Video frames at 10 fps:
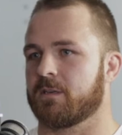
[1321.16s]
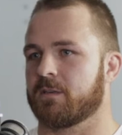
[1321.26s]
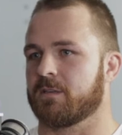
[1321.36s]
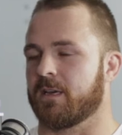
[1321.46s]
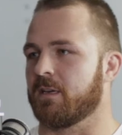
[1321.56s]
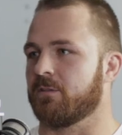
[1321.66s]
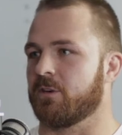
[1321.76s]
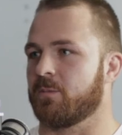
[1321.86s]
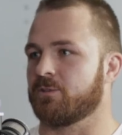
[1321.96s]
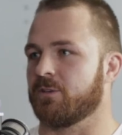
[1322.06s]
take every
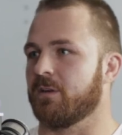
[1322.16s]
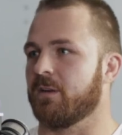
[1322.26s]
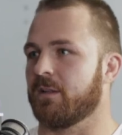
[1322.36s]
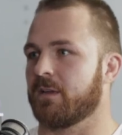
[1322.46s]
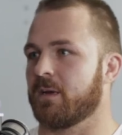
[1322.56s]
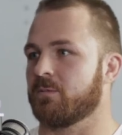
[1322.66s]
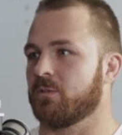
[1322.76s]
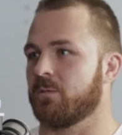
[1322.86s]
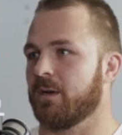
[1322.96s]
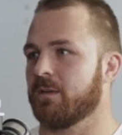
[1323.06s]
opportunity that comes
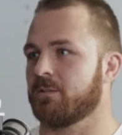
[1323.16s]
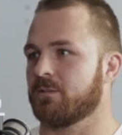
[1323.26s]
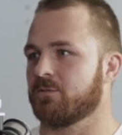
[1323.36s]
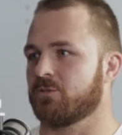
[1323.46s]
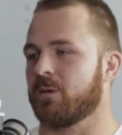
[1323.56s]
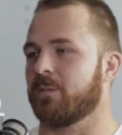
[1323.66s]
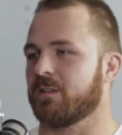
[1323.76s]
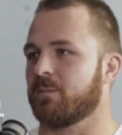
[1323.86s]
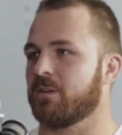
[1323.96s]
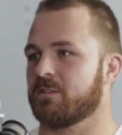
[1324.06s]
your way and try and make
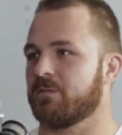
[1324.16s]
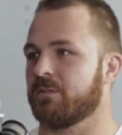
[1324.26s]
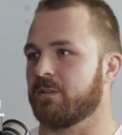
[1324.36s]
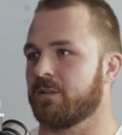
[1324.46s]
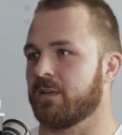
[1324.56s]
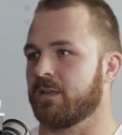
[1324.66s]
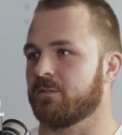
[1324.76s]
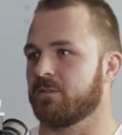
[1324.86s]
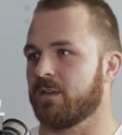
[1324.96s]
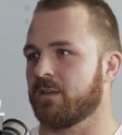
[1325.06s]
the most of everything
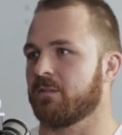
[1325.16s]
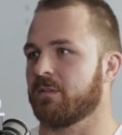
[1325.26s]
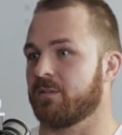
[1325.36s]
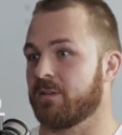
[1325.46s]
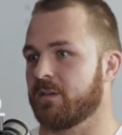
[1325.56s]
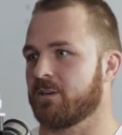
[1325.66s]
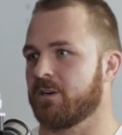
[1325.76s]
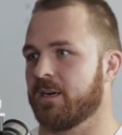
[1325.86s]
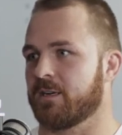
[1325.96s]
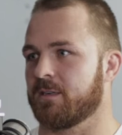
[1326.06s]
and give everything a
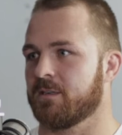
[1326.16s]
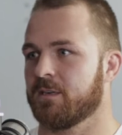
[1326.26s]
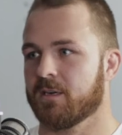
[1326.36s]
crack. And